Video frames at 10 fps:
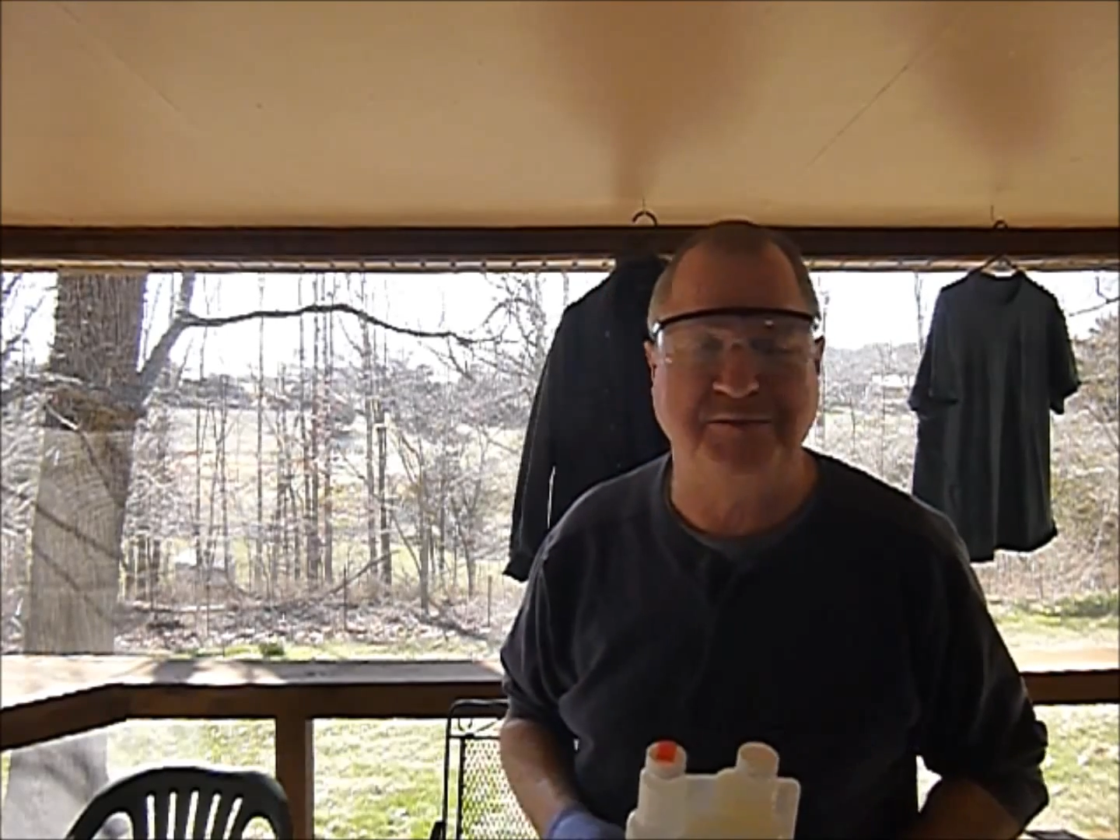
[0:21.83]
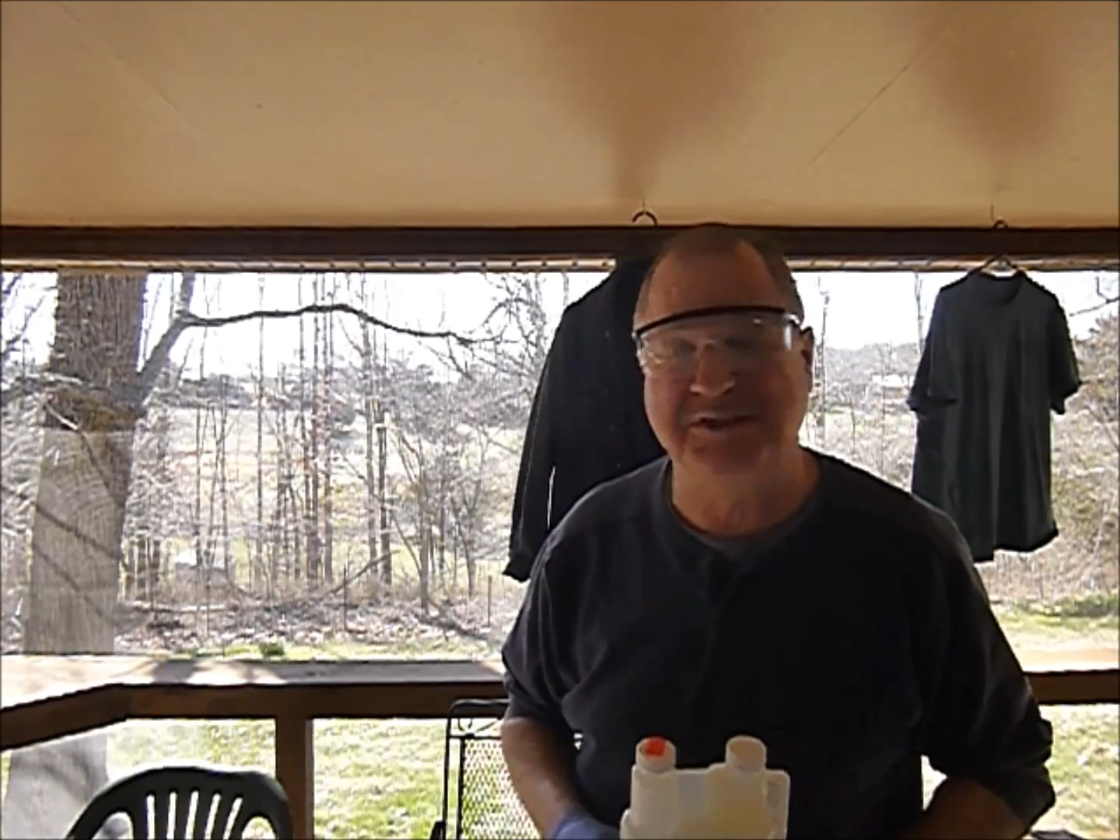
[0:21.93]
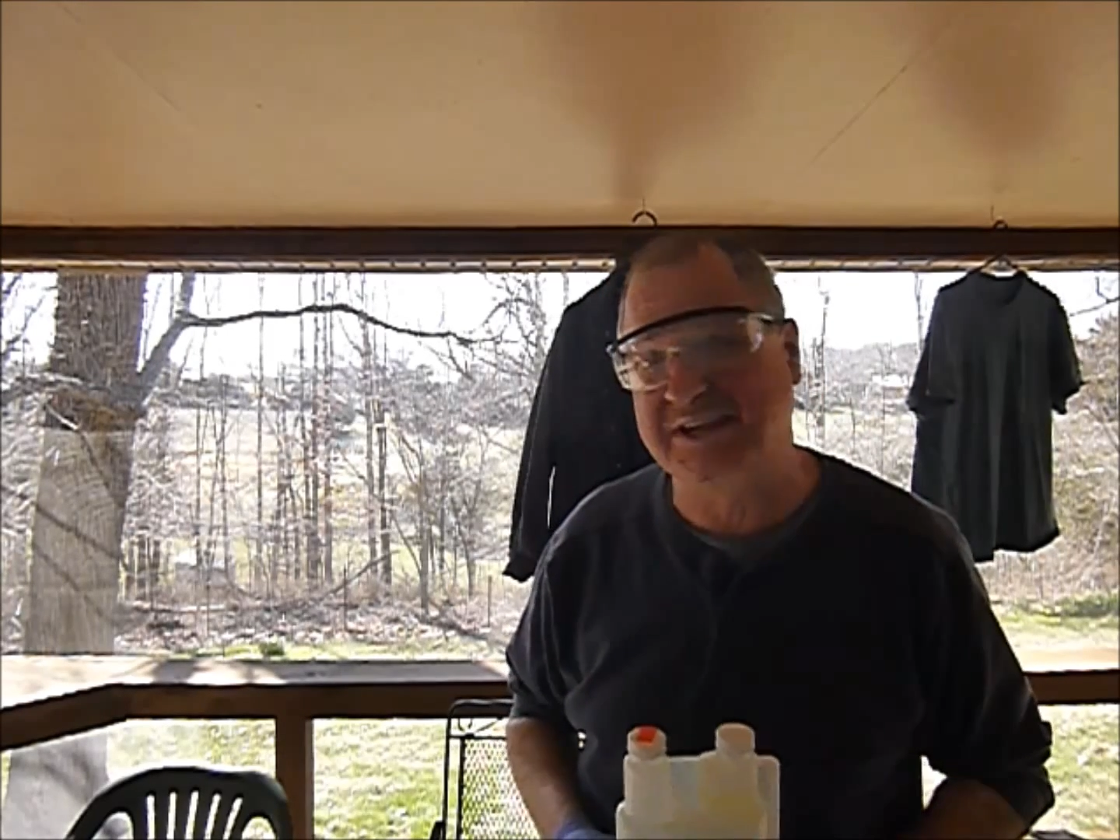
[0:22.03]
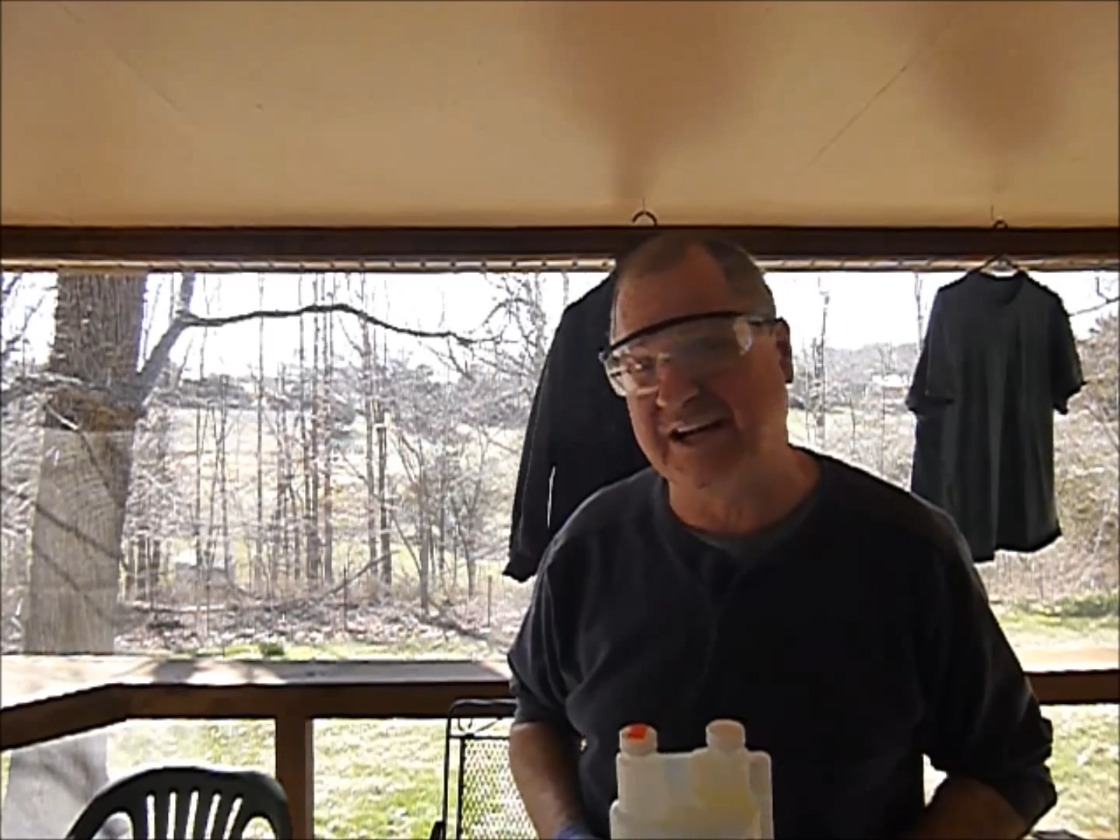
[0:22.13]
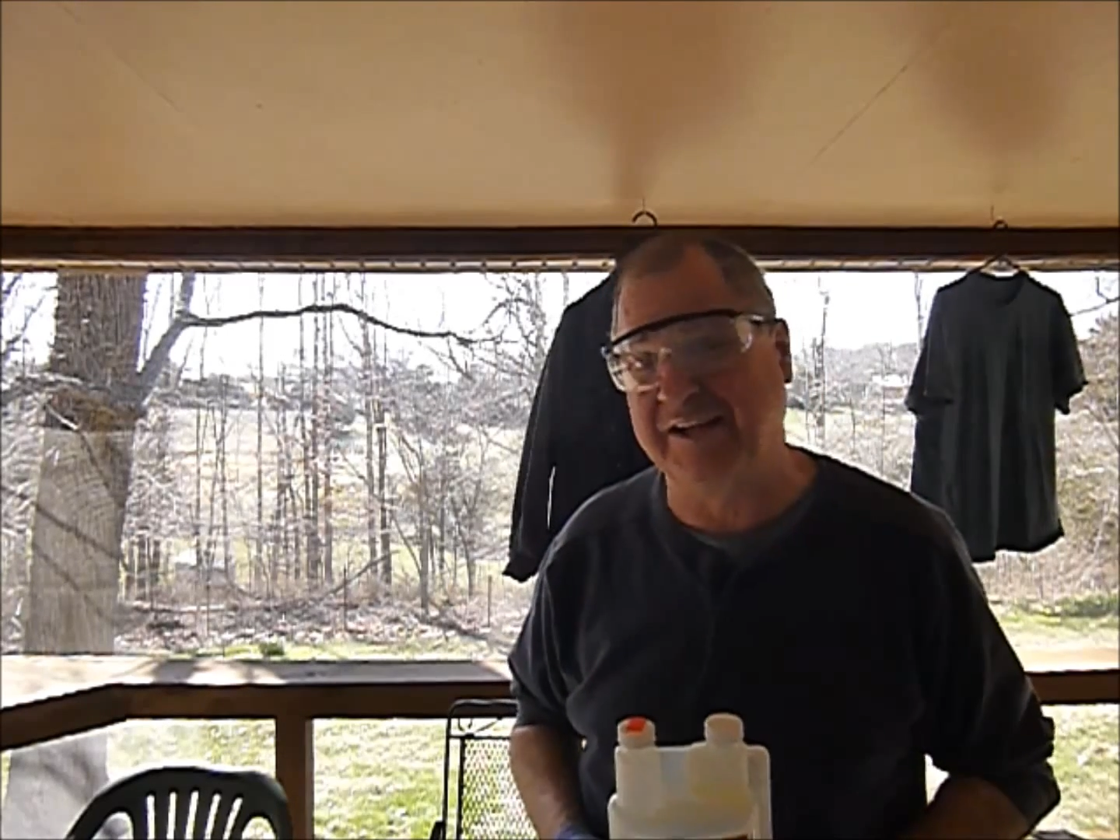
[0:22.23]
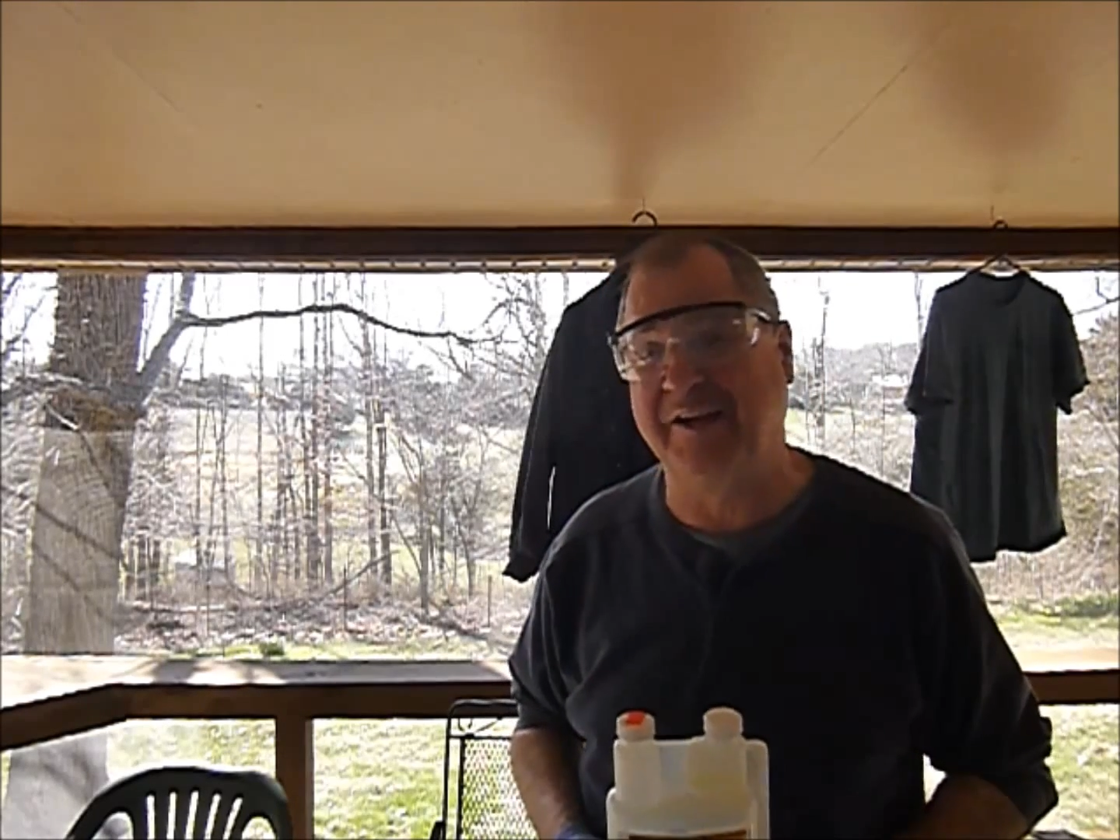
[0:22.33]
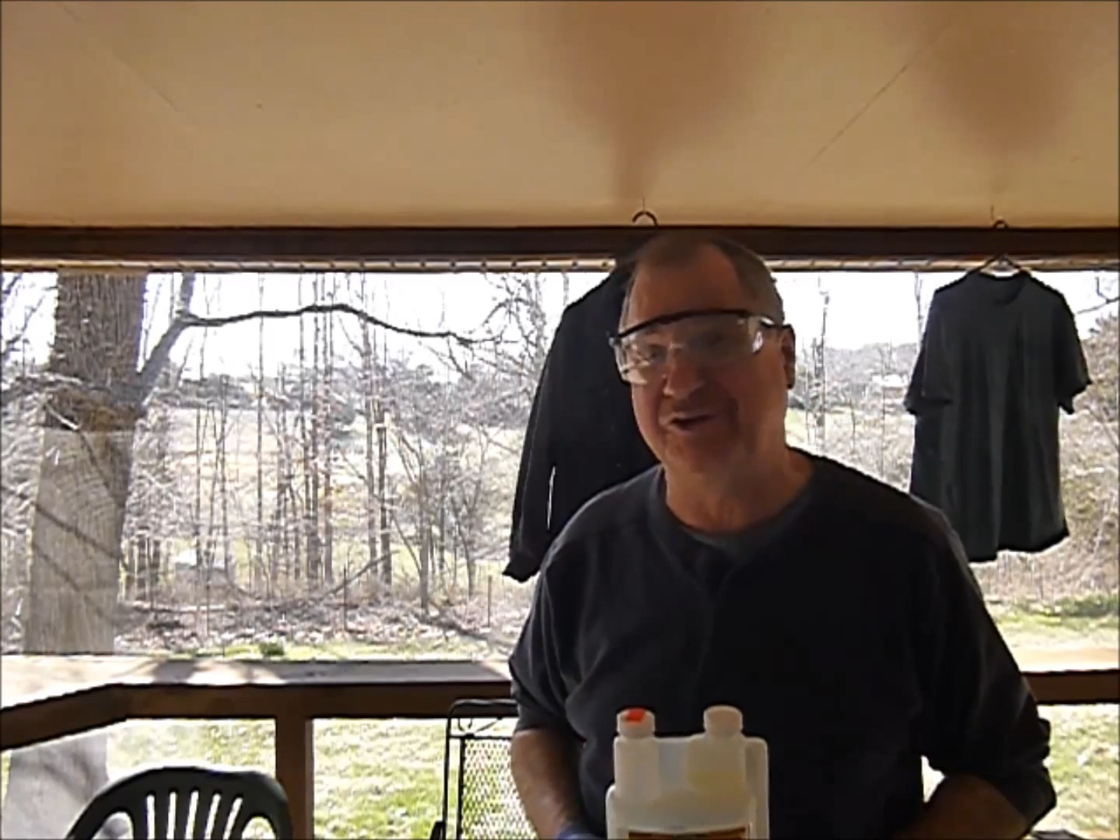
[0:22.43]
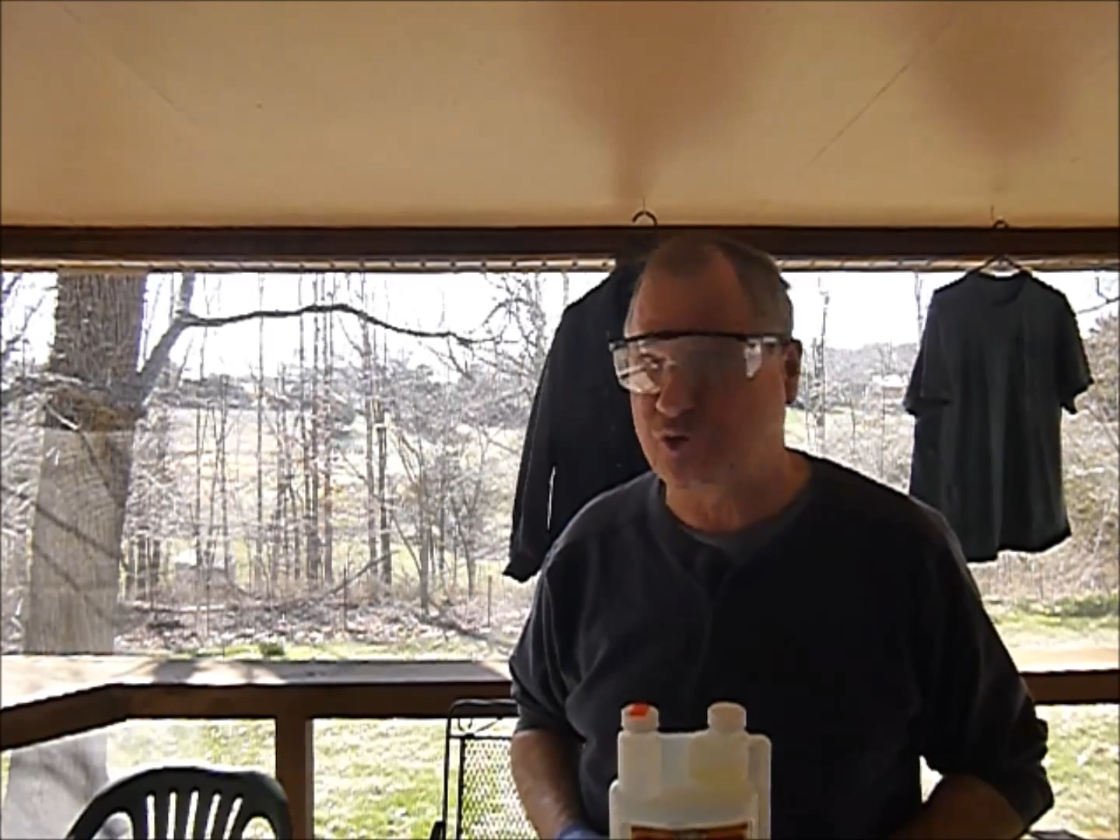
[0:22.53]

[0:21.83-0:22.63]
but you got to let it